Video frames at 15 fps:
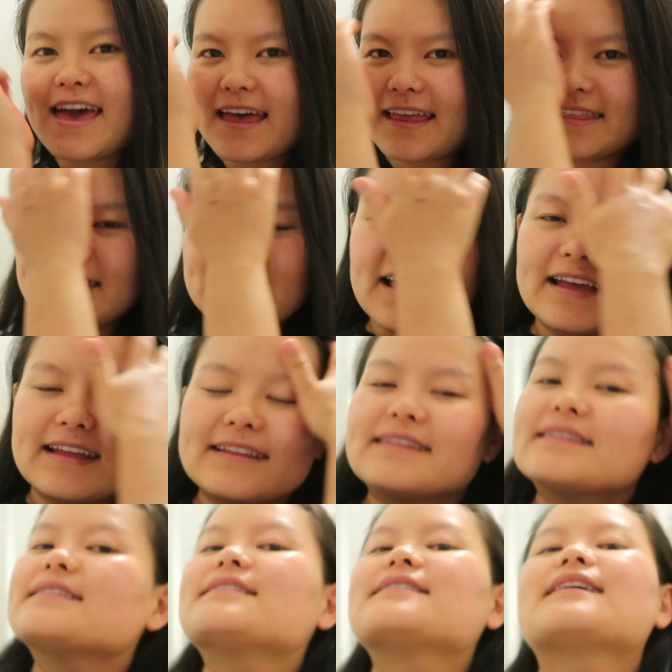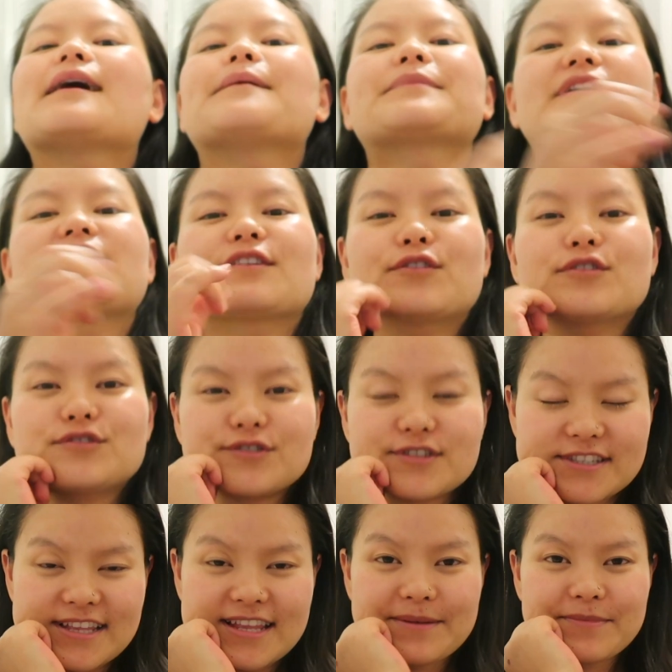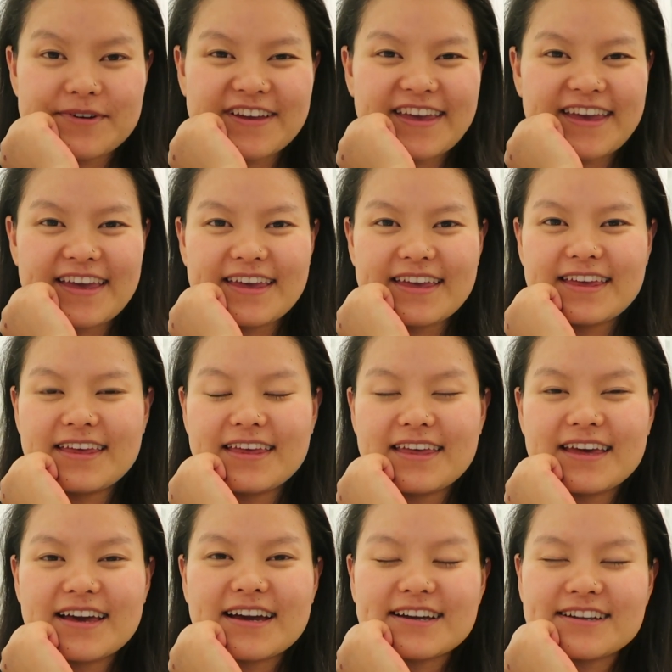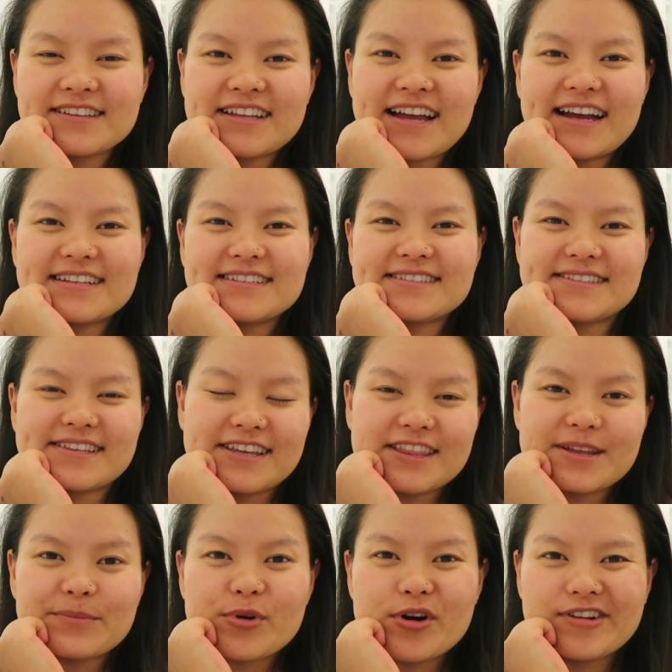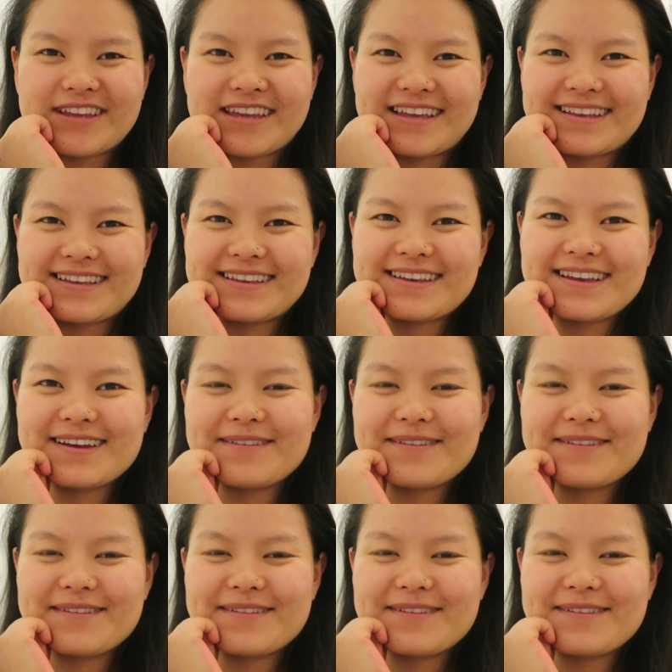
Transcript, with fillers: and then I'm gonna go to sleep okay good night see you in the morning